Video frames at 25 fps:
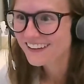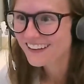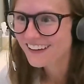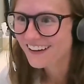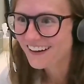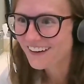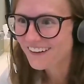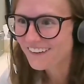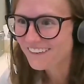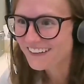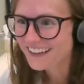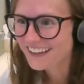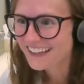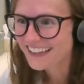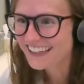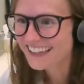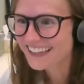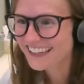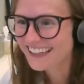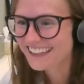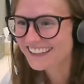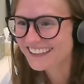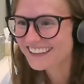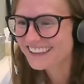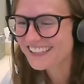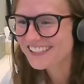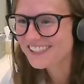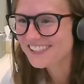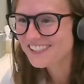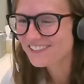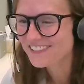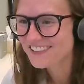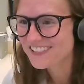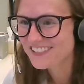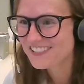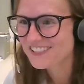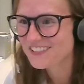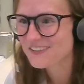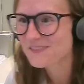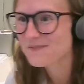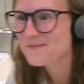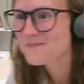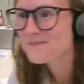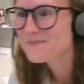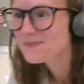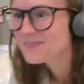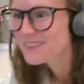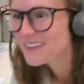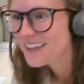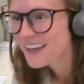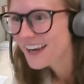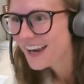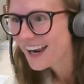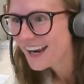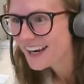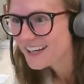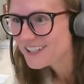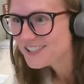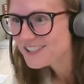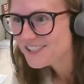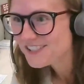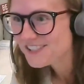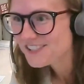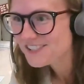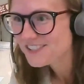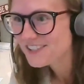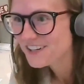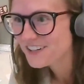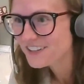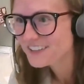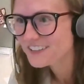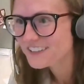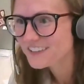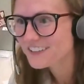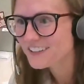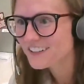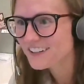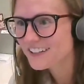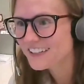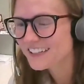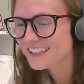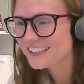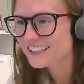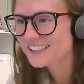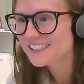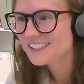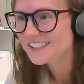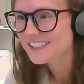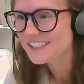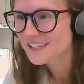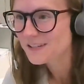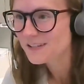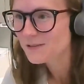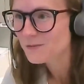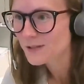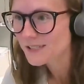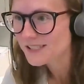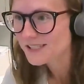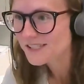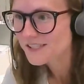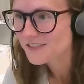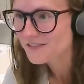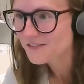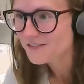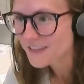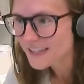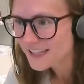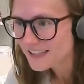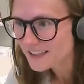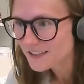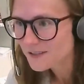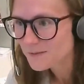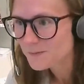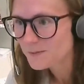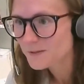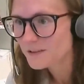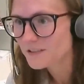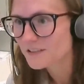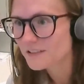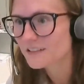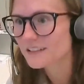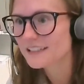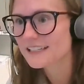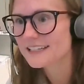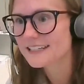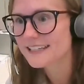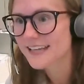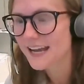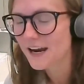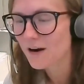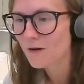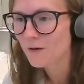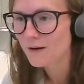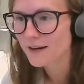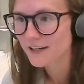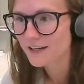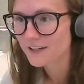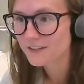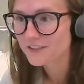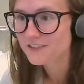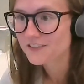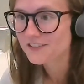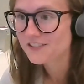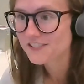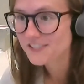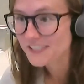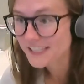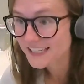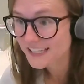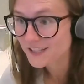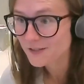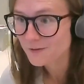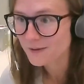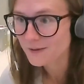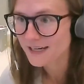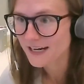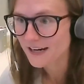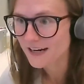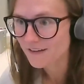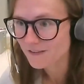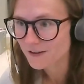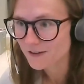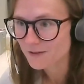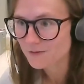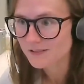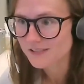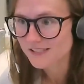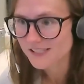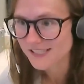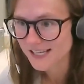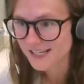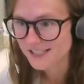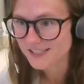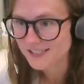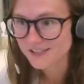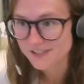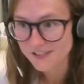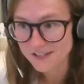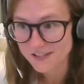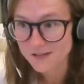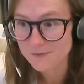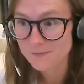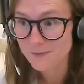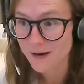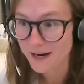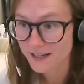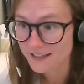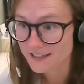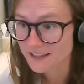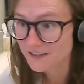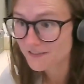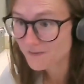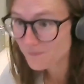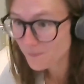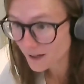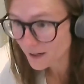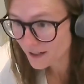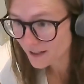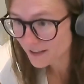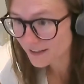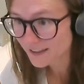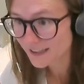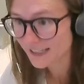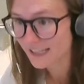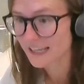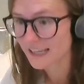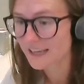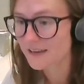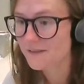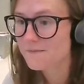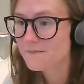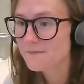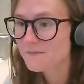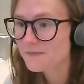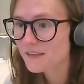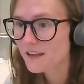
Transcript: Okay, this question. I just started looking to see what's available, and now I understand why everyone says it's a competitive market.